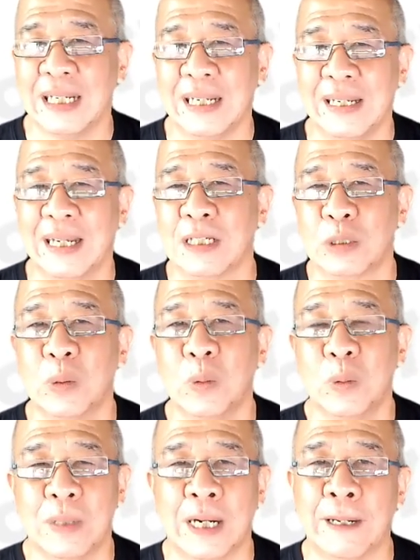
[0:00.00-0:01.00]
Yeah,
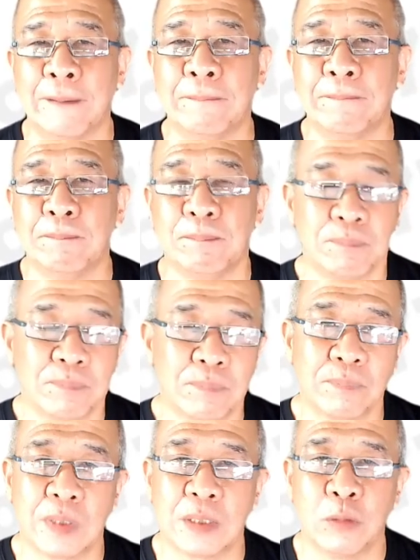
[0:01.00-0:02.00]
so
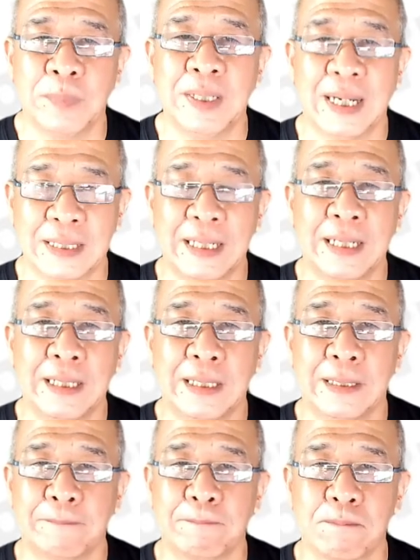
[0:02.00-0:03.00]
to me, I think
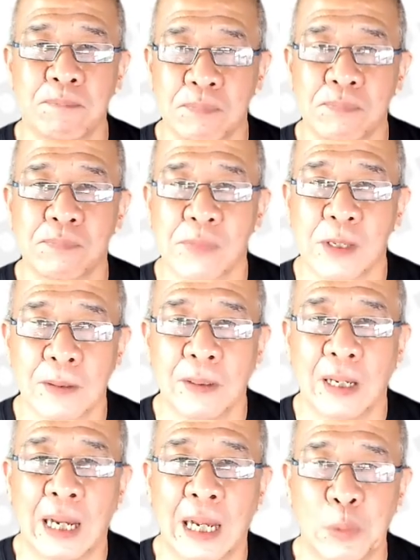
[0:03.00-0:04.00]

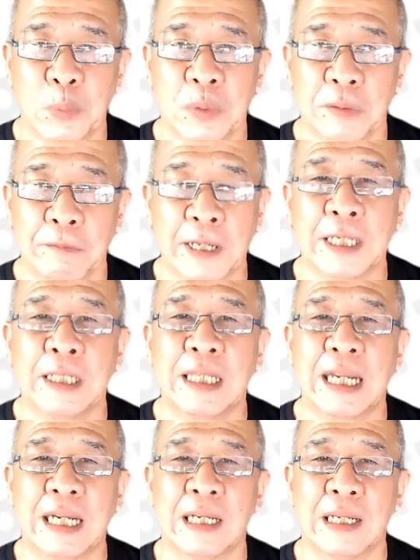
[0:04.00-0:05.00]
I would rather
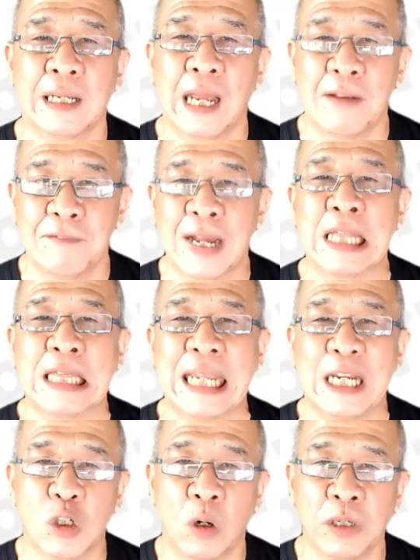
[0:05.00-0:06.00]
take
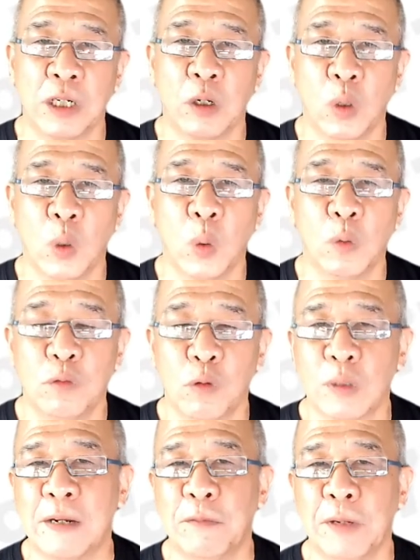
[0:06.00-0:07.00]
advantage on the low
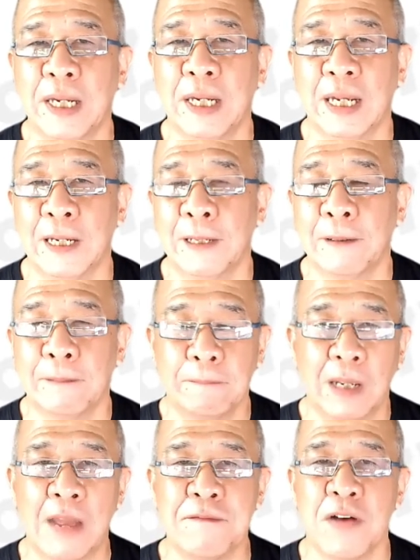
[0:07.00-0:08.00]
floating rate
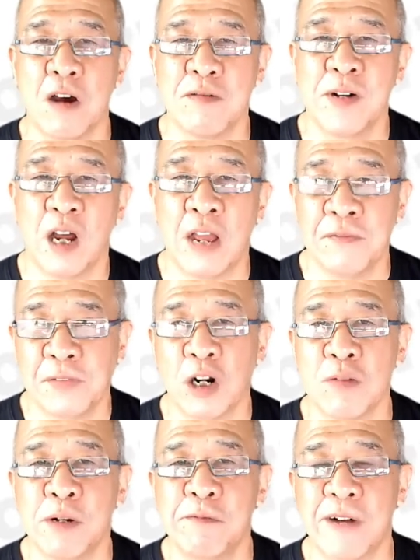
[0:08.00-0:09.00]

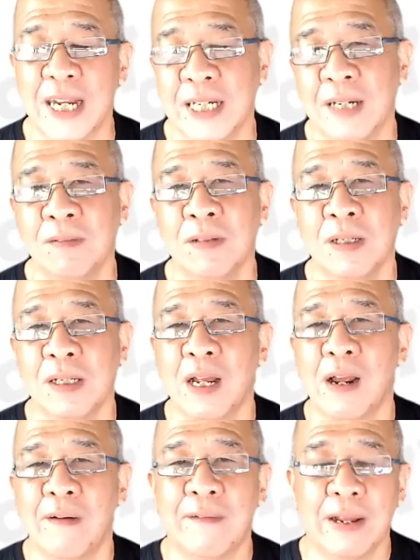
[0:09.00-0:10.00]
environment right now,
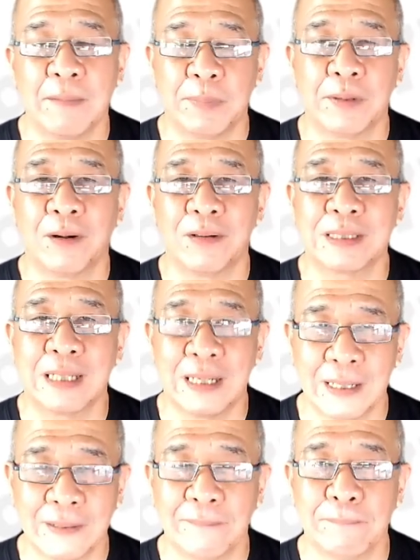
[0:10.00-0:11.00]
right? Because
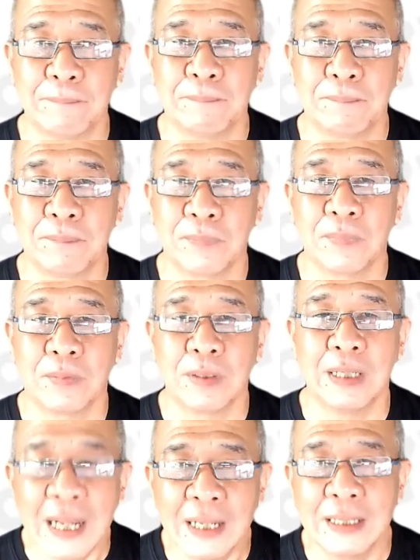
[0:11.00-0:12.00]

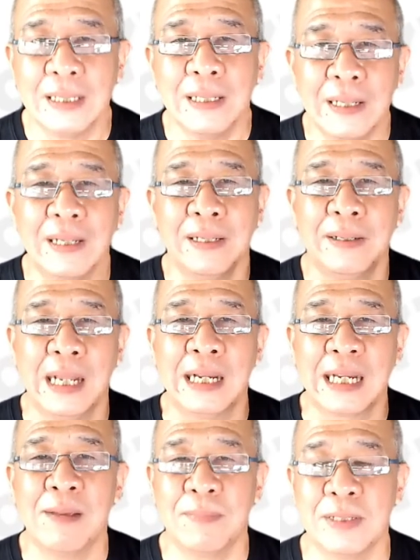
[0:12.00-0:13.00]
the
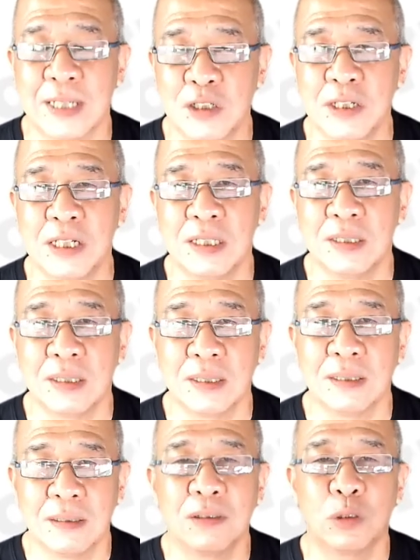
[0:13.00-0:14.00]
gap is actually
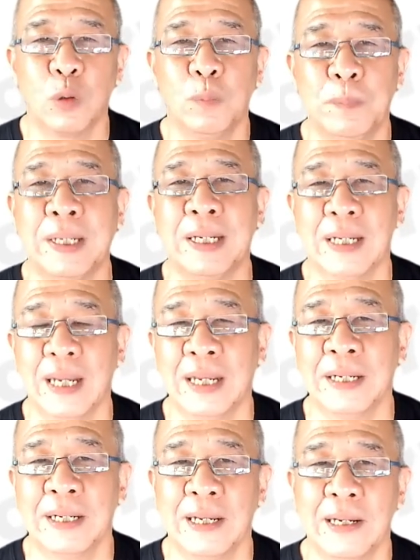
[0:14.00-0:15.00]
so big, and